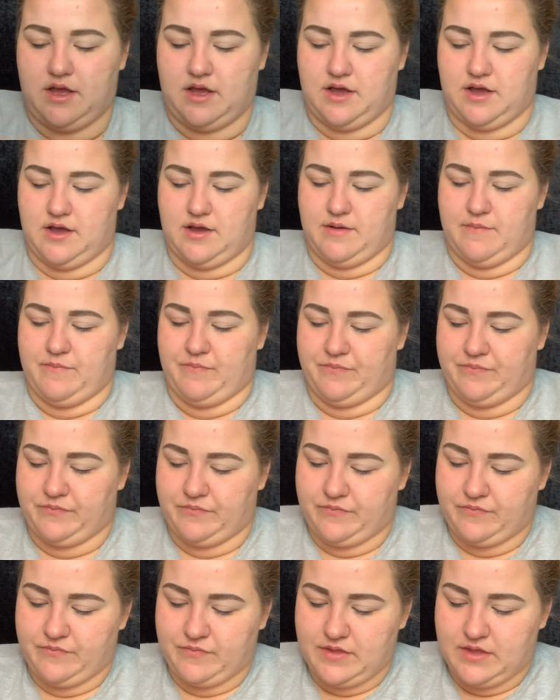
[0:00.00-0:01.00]

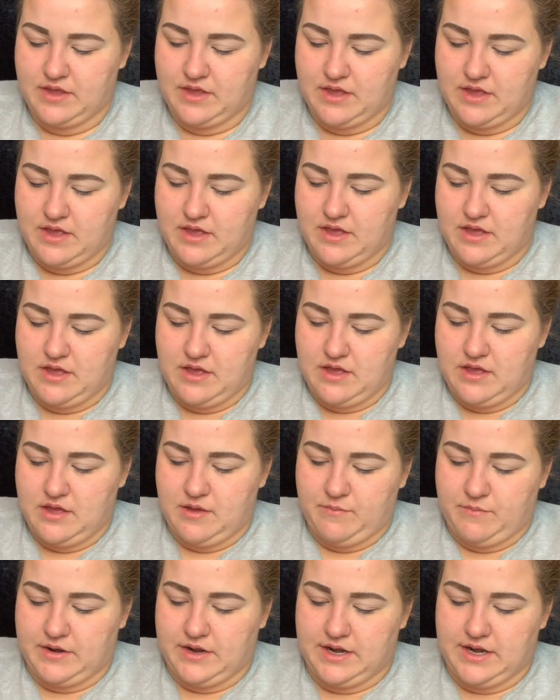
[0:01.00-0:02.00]

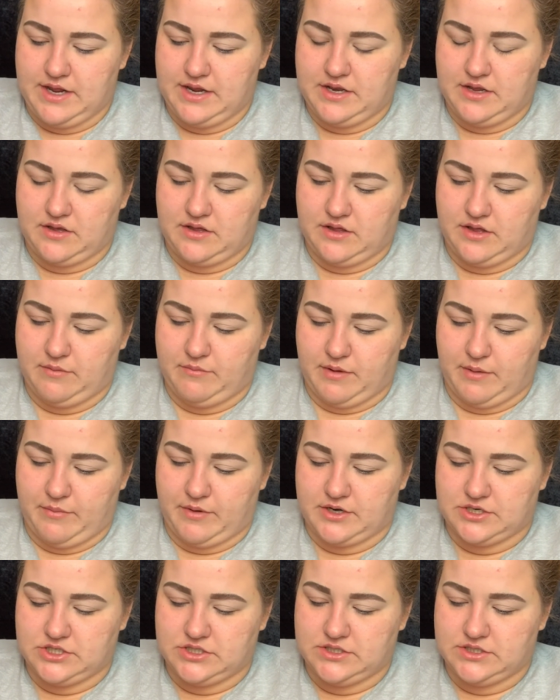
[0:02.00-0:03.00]
But I need to clean my
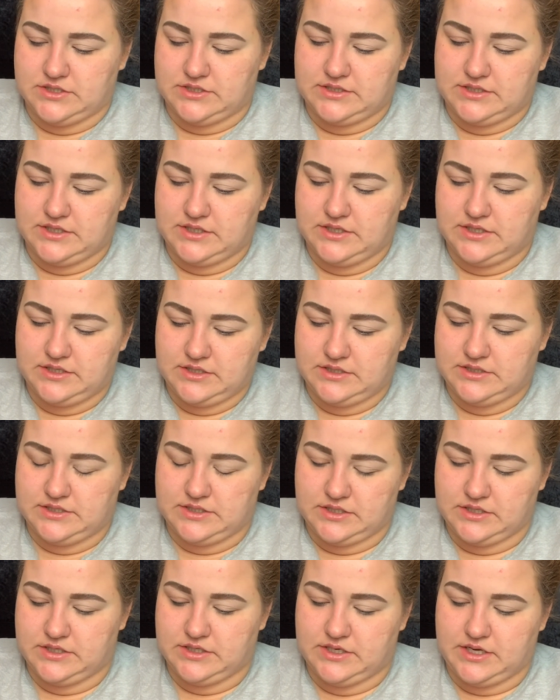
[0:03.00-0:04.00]
brushes
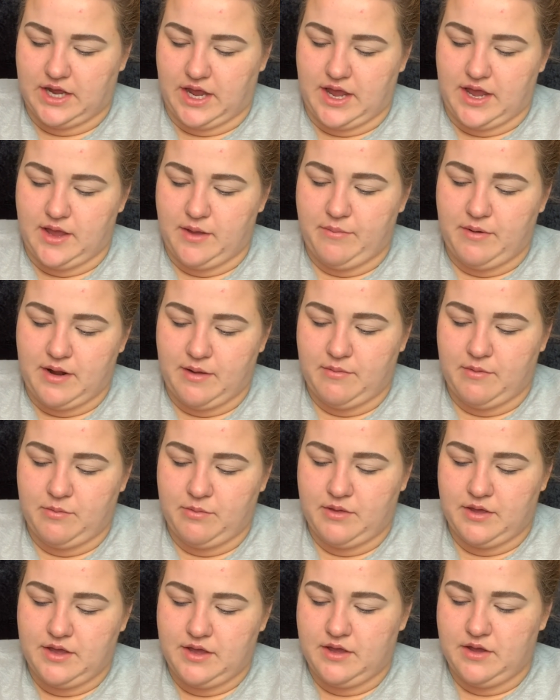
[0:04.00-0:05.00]
today
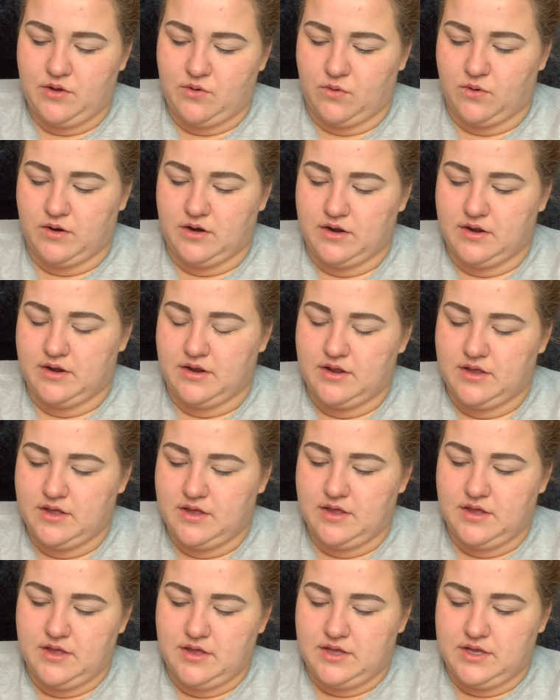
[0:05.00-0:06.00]
probably, or
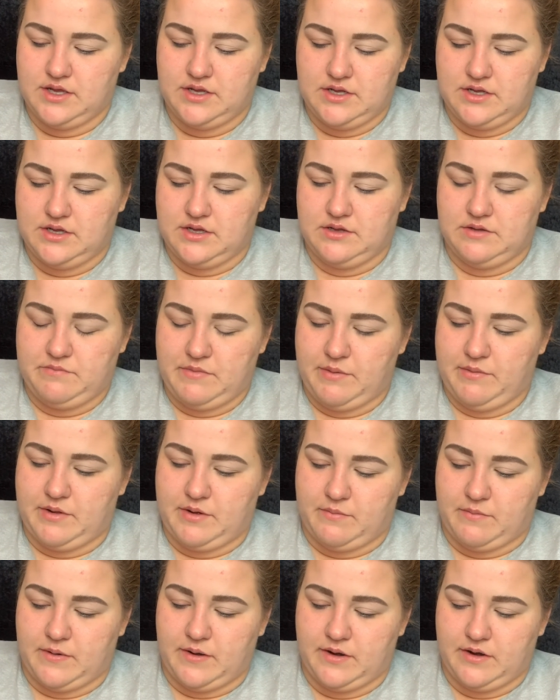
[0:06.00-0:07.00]
maybe
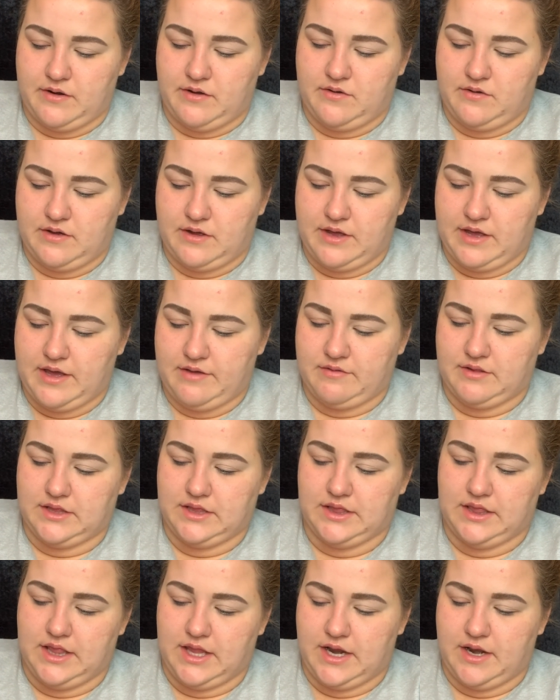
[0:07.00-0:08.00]
tomorrow. I have
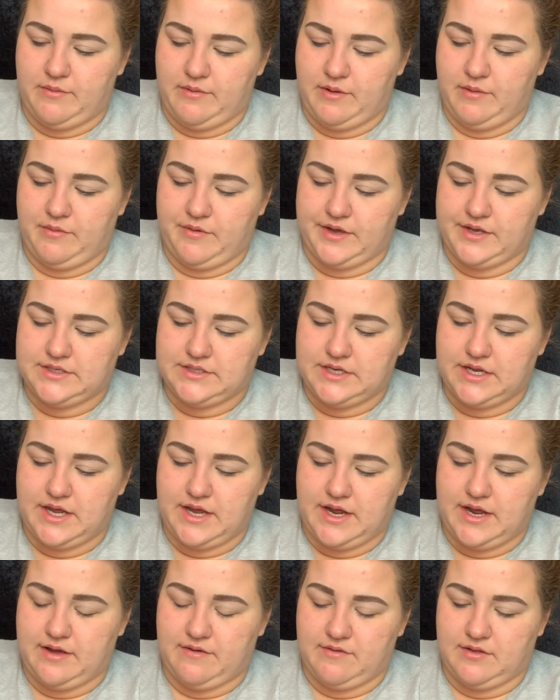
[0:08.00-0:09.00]
a lot on my plate
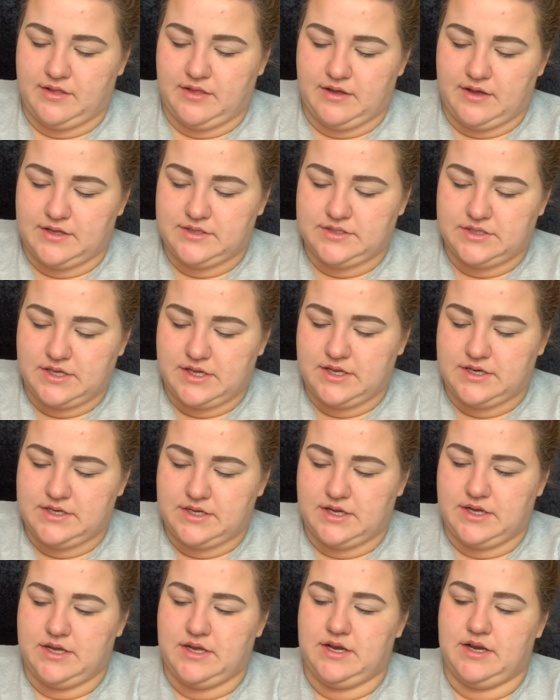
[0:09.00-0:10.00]
today. I have a lot to get
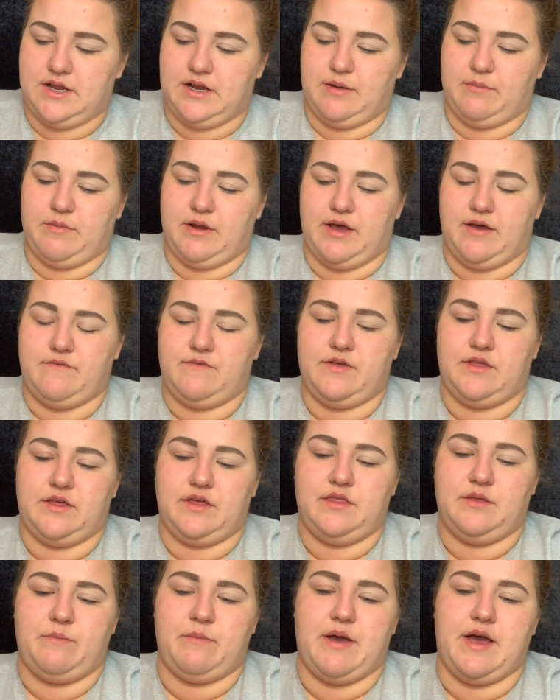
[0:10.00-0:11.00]
done and I'm not
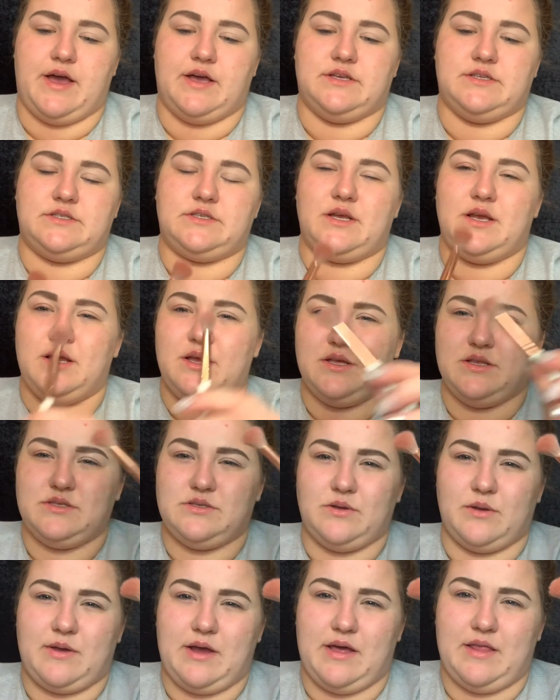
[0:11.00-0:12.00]
feeling the best,
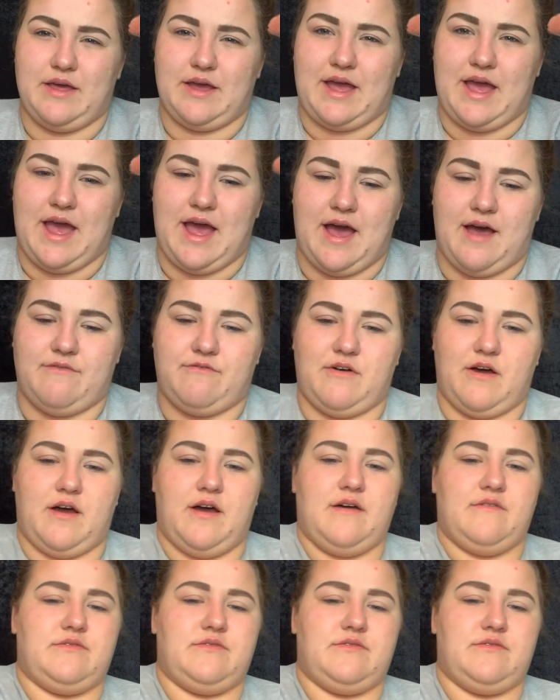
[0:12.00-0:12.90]
so I got like half off.